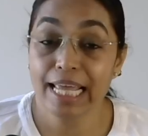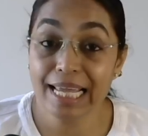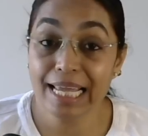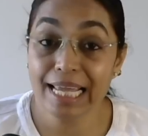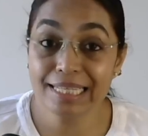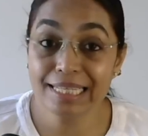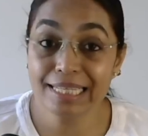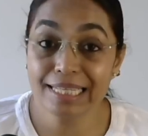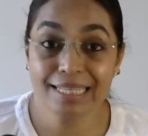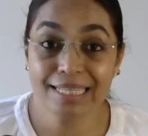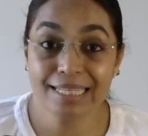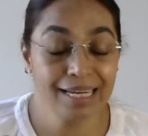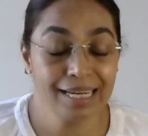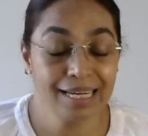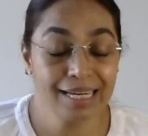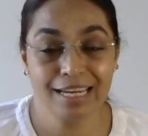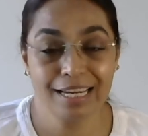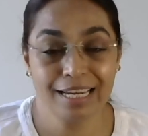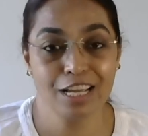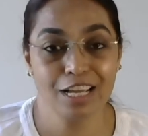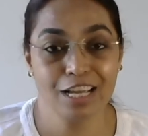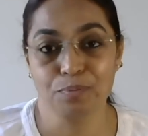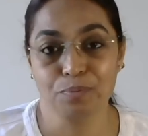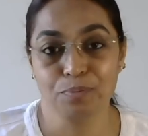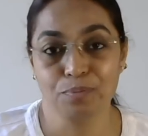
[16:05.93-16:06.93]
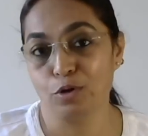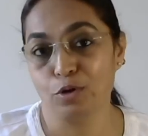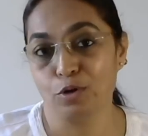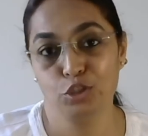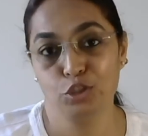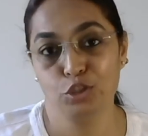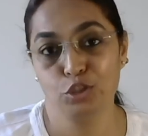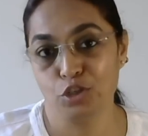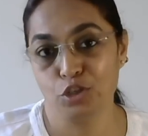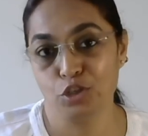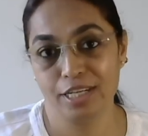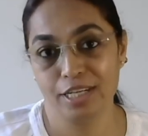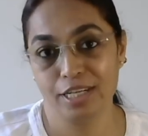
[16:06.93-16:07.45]
exciting
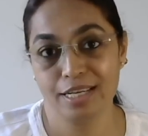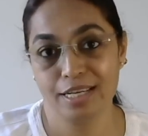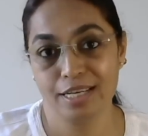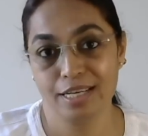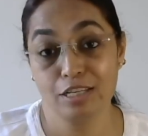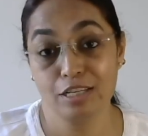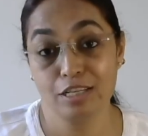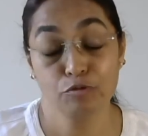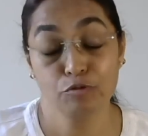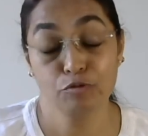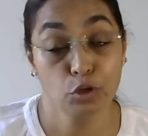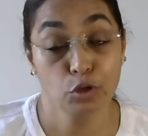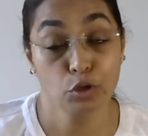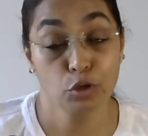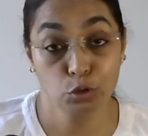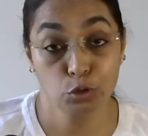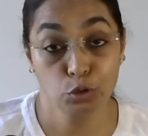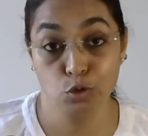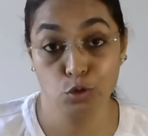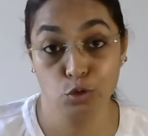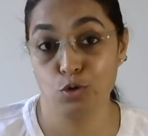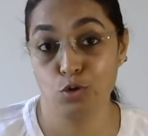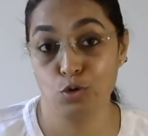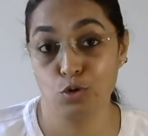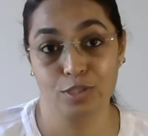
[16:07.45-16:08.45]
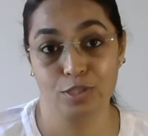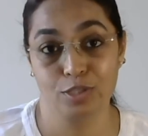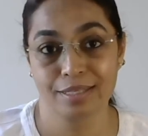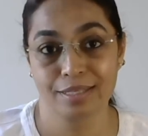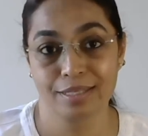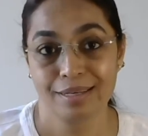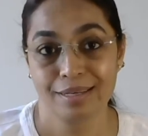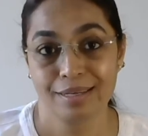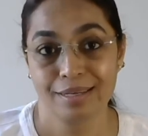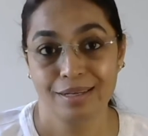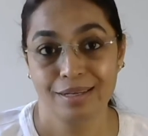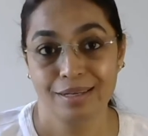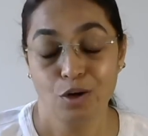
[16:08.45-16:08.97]
opportunities for those
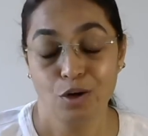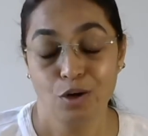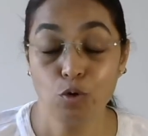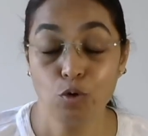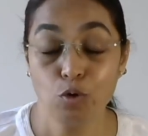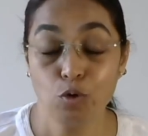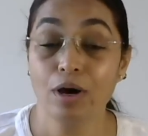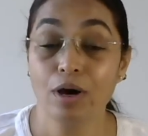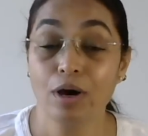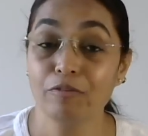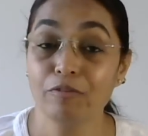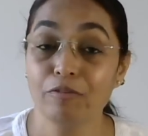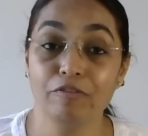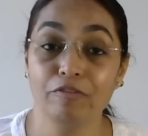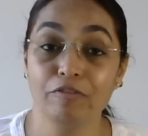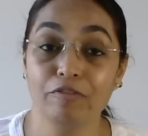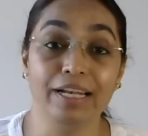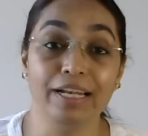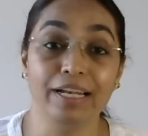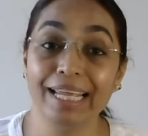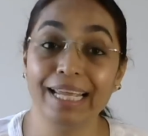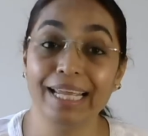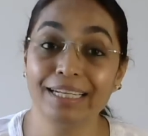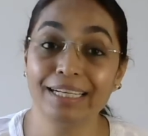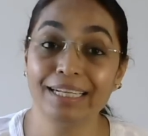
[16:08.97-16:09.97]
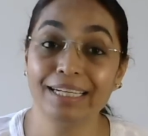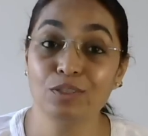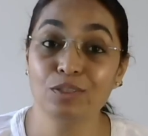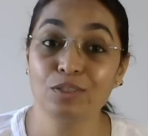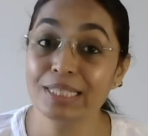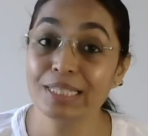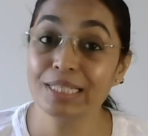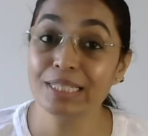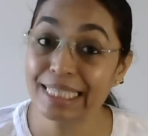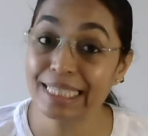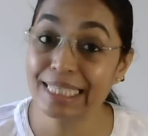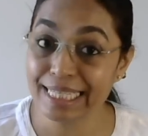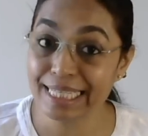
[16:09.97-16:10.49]
who are willing
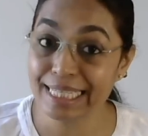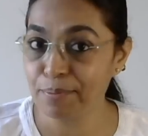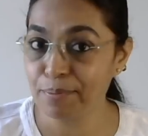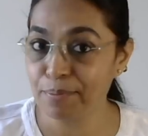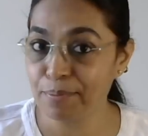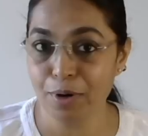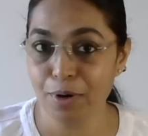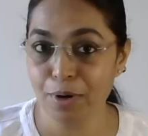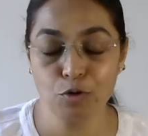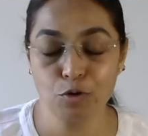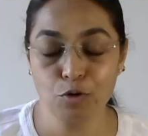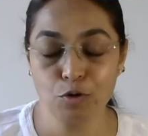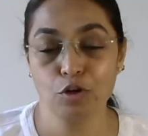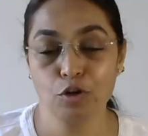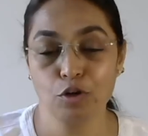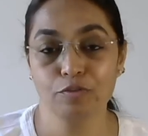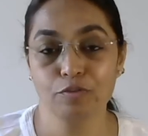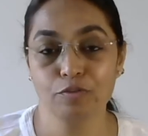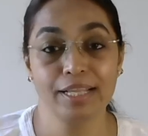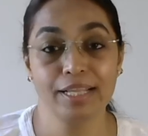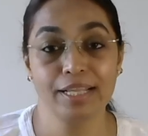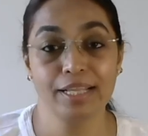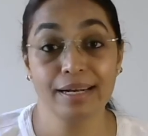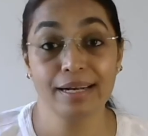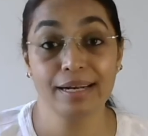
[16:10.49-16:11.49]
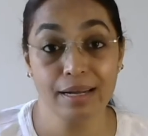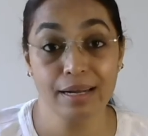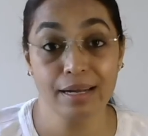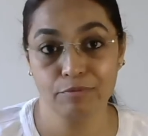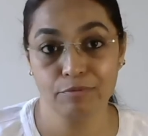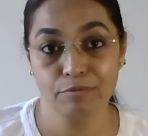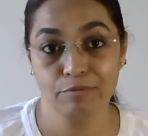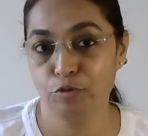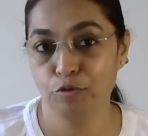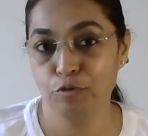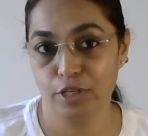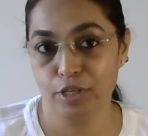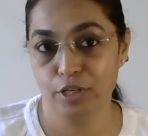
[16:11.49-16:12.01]
to step out of their
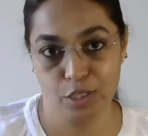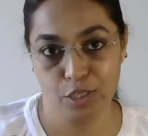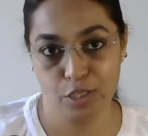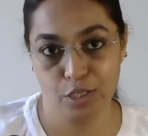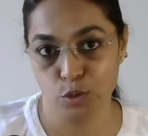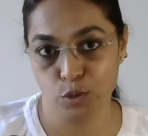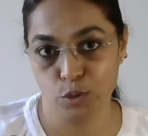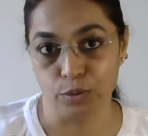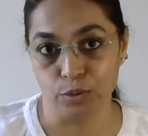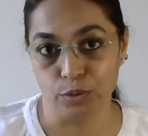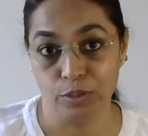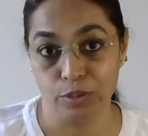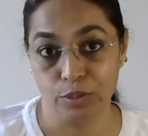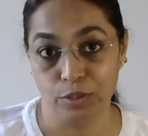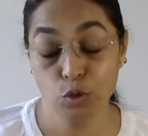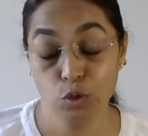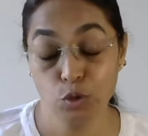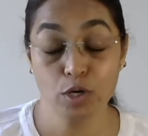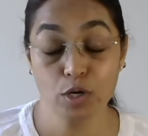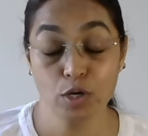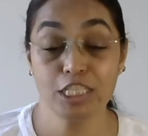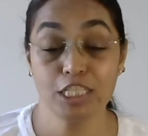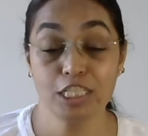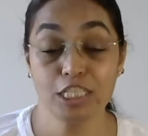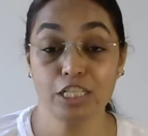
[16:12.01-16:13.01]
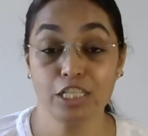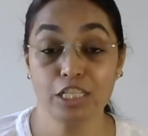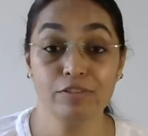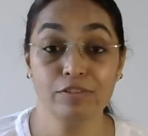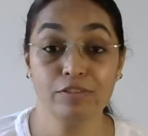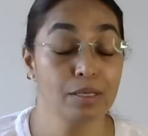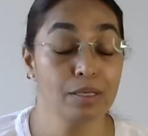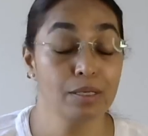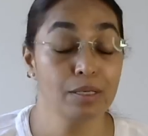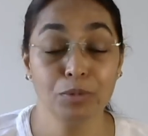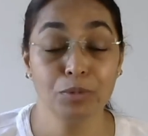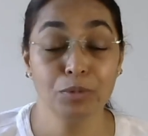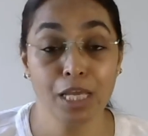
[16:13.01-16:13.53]
comfort zone to achieve
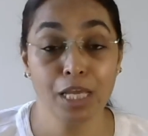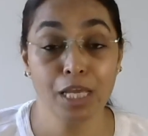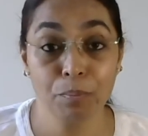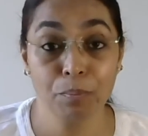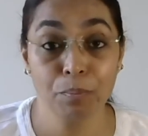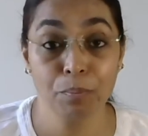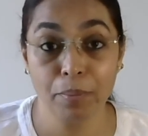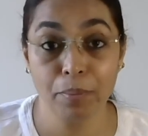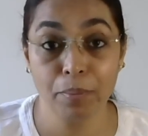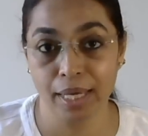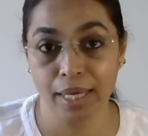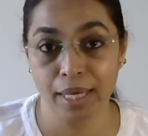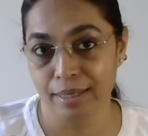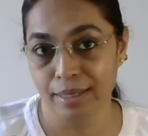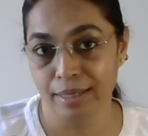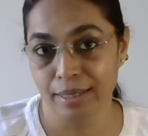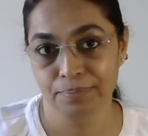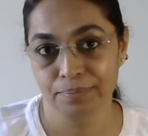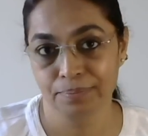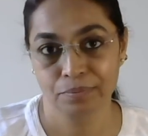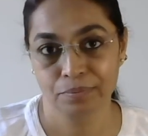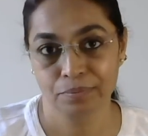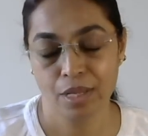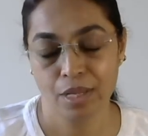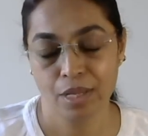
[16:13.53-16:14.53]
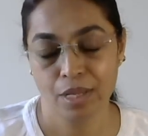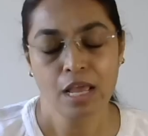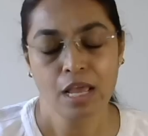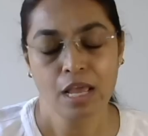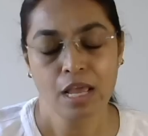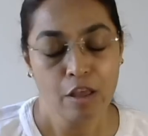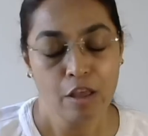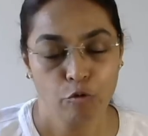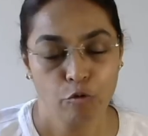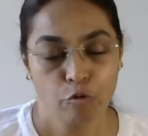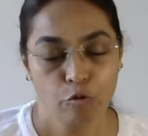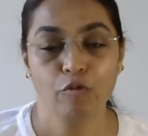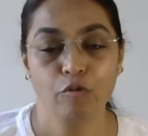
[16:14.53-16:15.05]
something big.
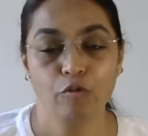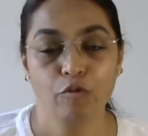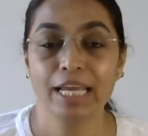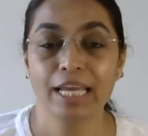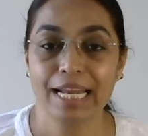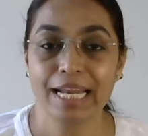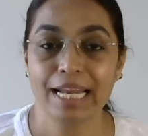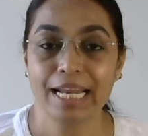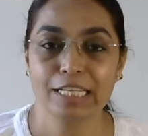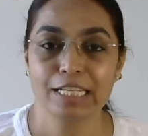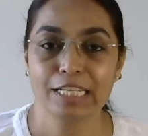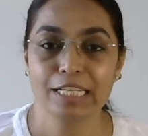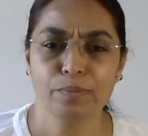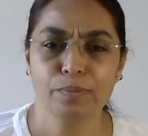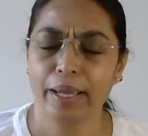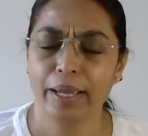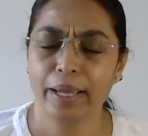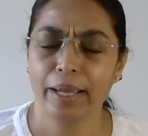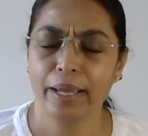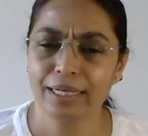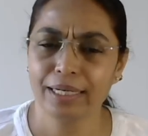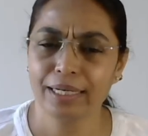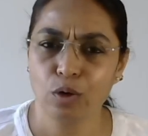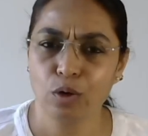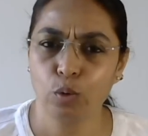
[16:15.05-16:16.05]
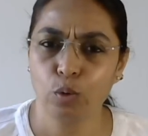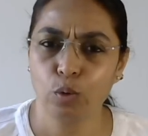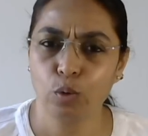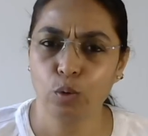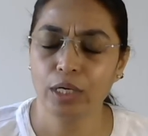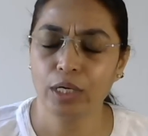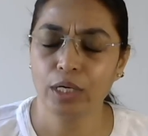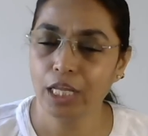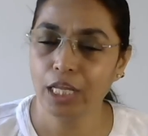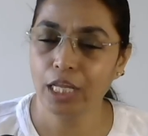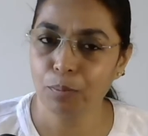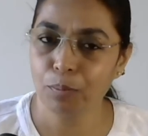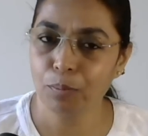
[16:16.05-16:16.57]
We can expect
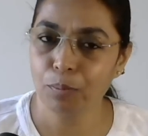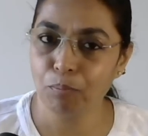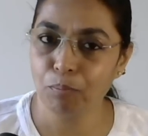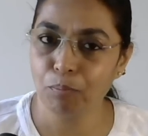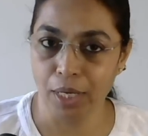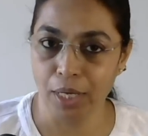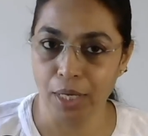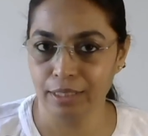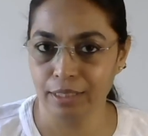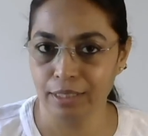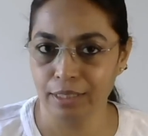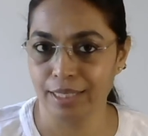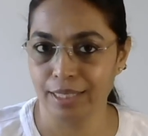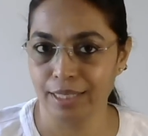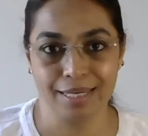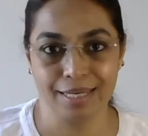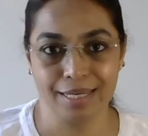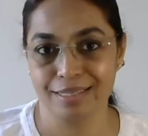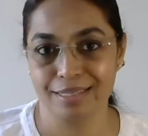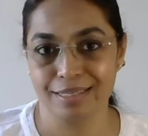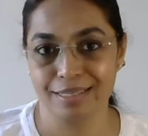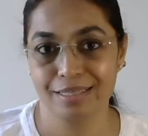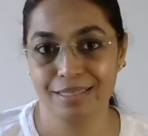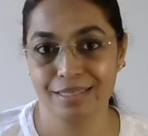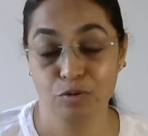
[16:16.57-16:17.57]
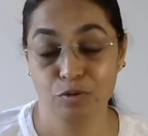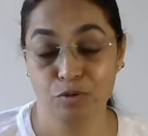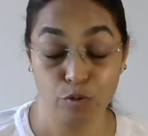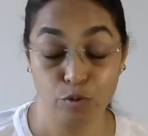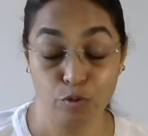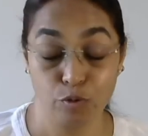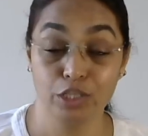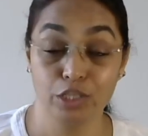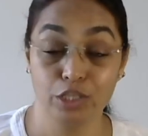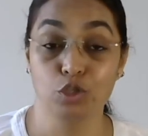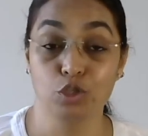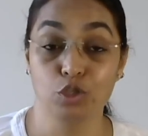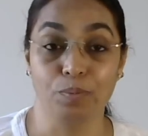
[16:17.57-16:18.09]
only big things
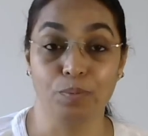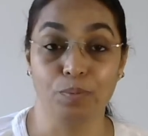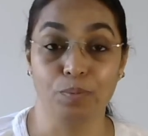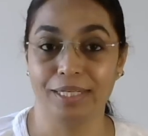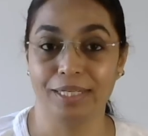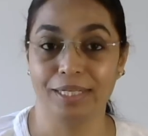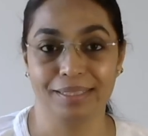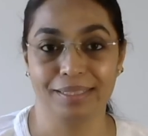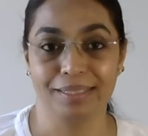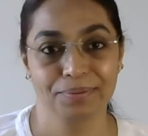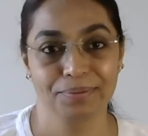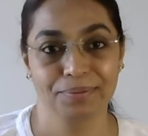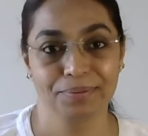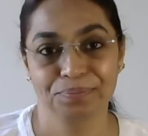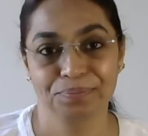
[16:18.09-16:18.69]
with Jupiter.